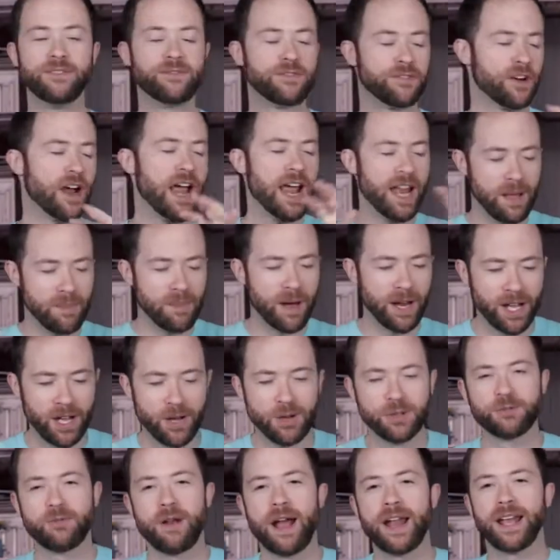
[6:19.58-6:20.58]
And for anybody
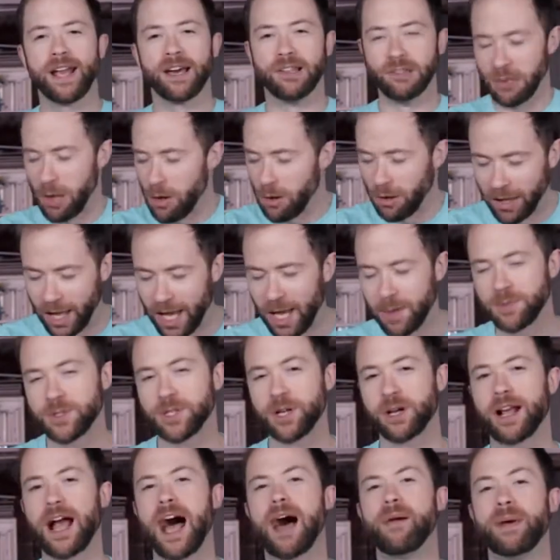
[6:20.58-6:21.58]
who's writing a lol
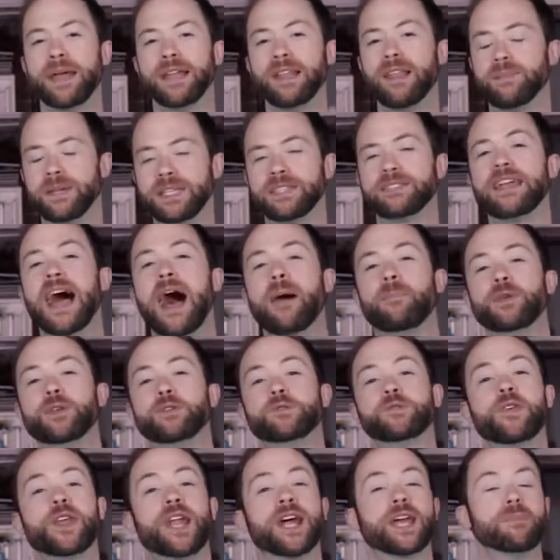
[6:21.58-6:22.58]
hipster comment, let me stop
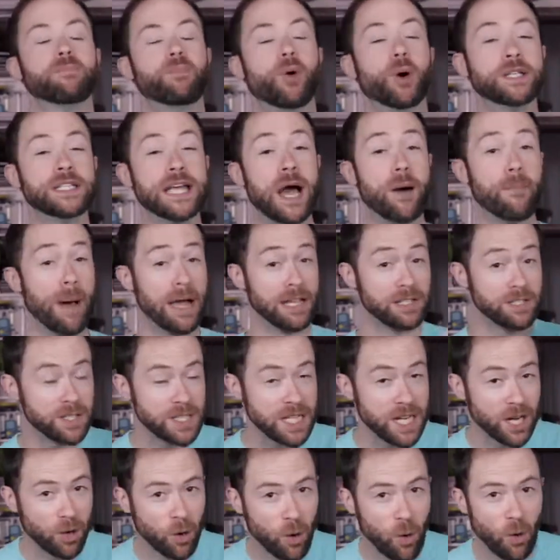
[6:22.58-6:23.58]
you so that I can point out my
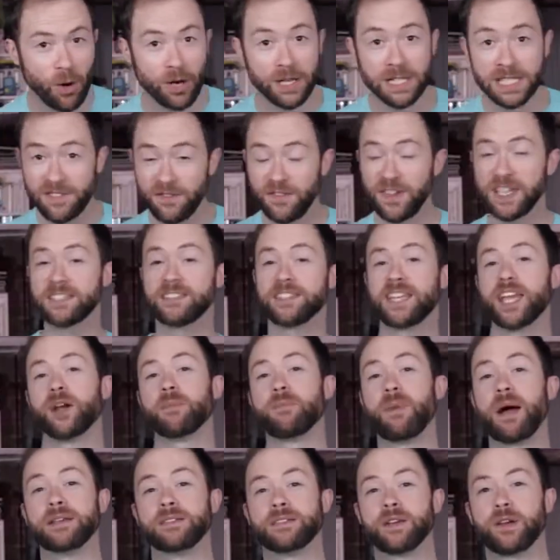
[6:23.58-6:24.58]
steer horns, fixed
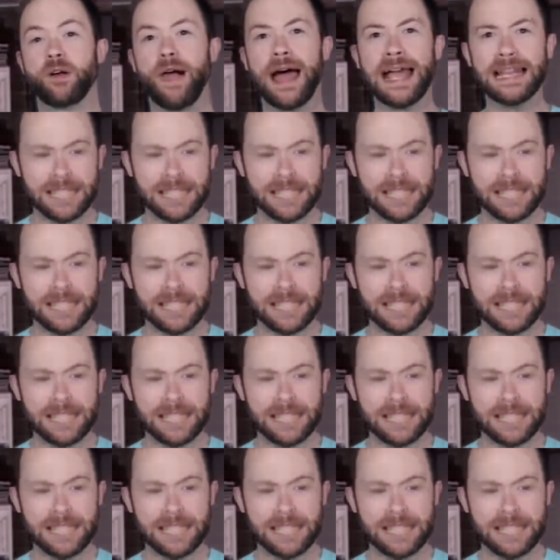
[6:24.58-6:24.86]
gear bicycle,